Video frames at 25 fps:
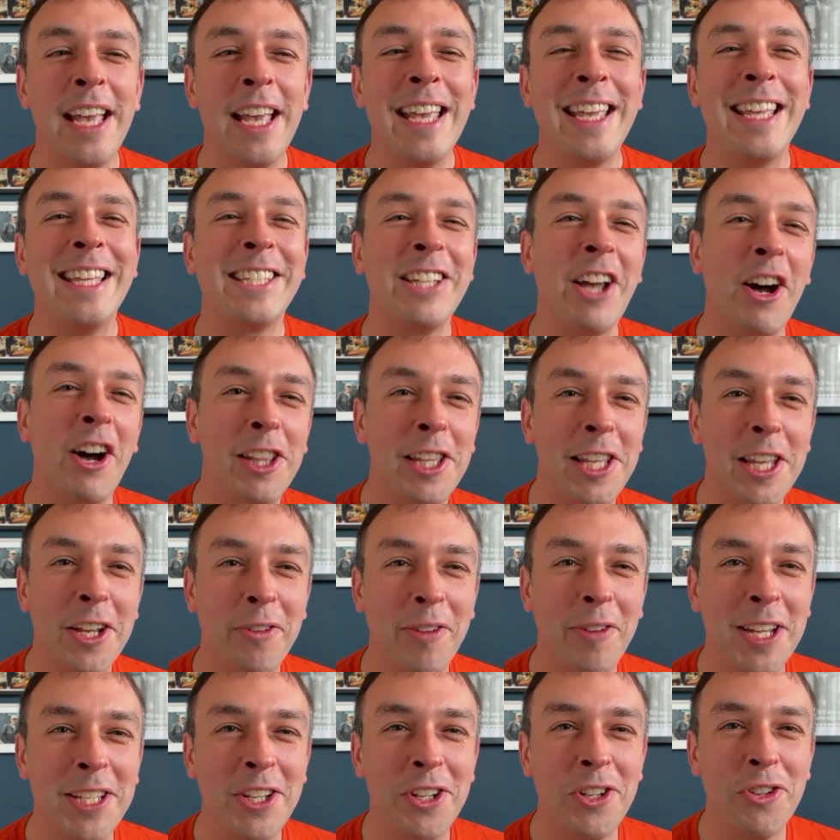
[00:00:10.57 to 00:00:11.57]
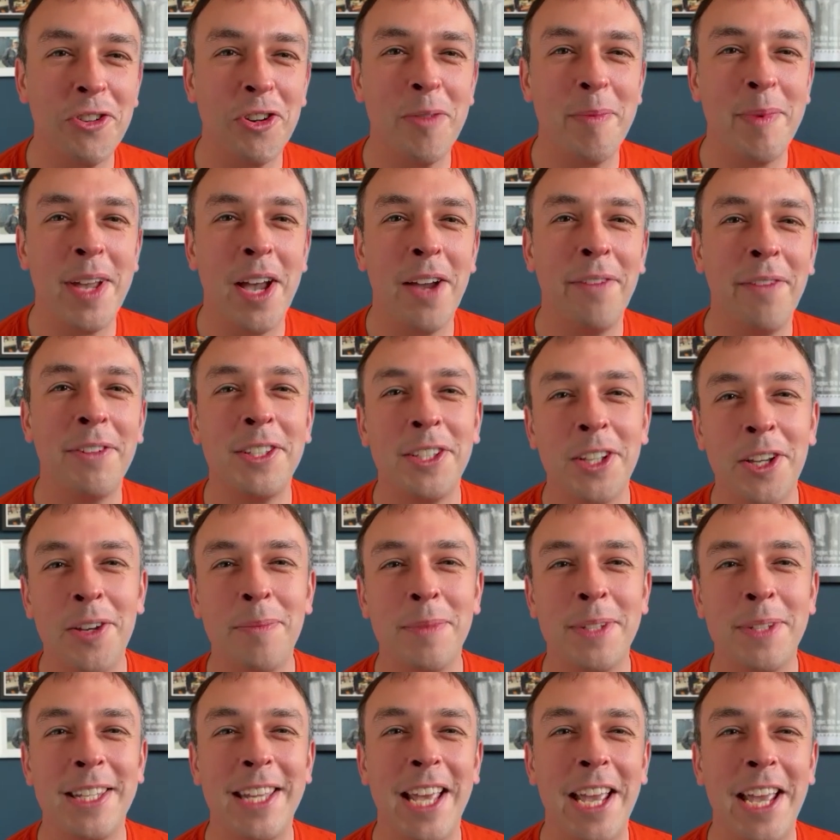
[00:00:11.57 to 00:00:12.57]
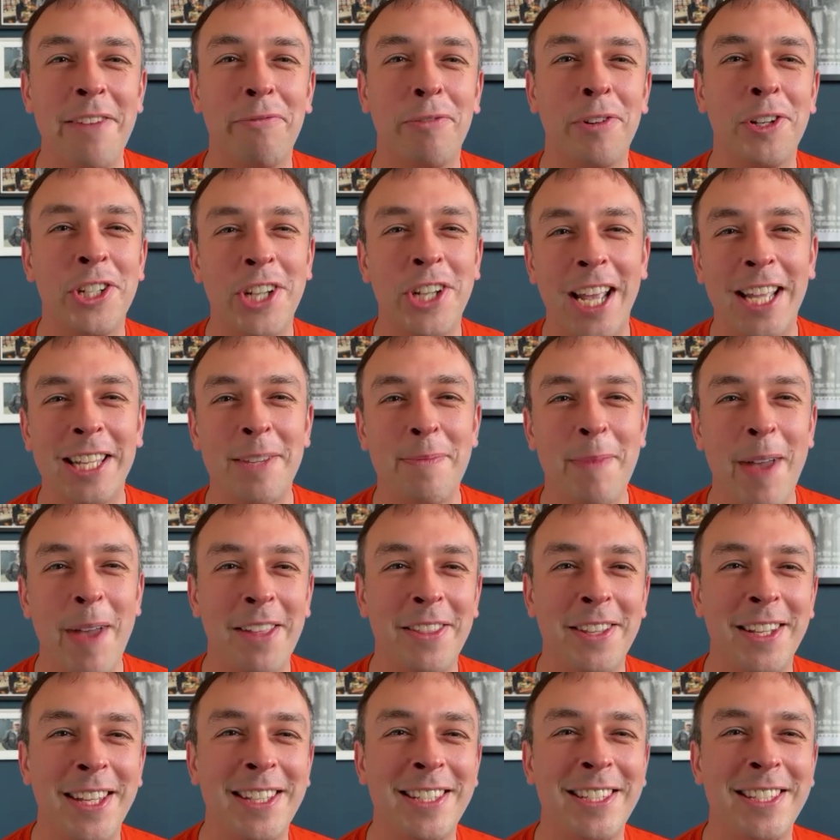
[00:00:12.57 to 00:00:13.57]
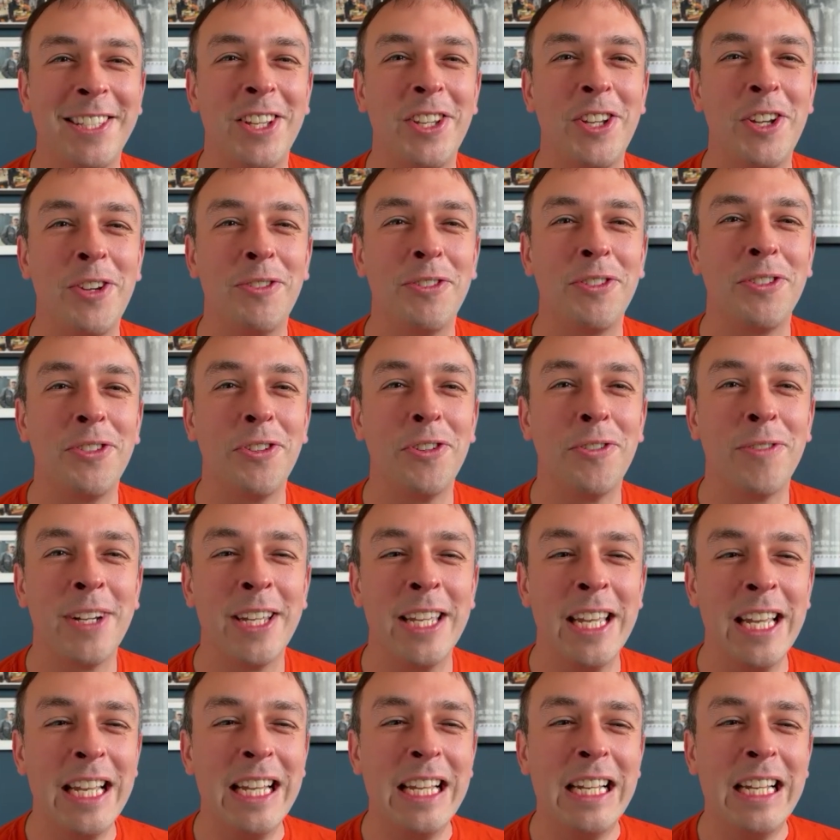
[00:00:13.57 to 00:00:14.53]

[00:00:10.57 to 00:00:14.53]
He's kindly agreed to join me over Zoom today for a chat about the Institute story.